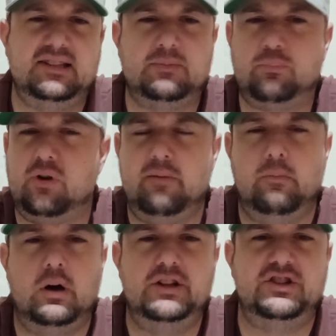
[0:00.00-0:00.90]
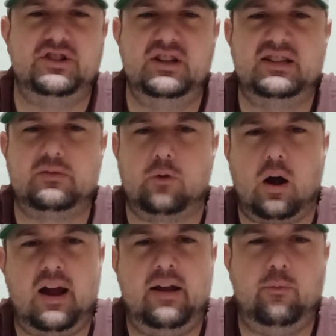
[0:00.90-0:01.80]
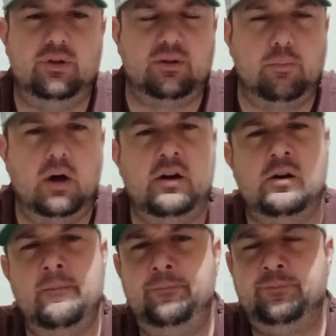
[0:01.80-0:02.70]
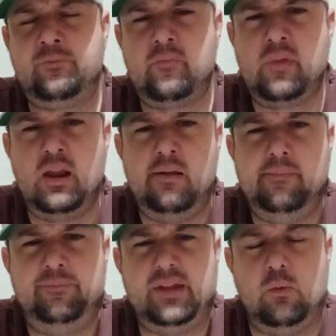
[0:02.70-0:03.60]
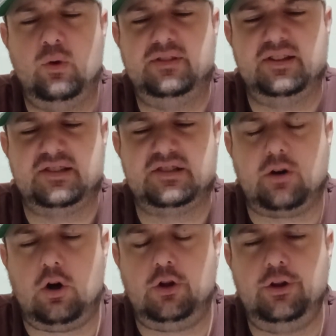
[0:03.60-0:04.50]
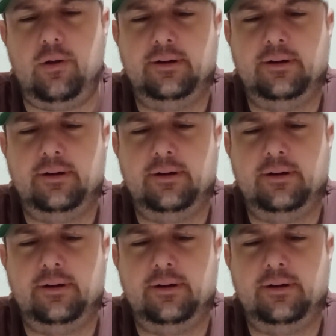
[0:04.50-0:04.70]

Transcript: It's pretty much just right with the butter and with the salt.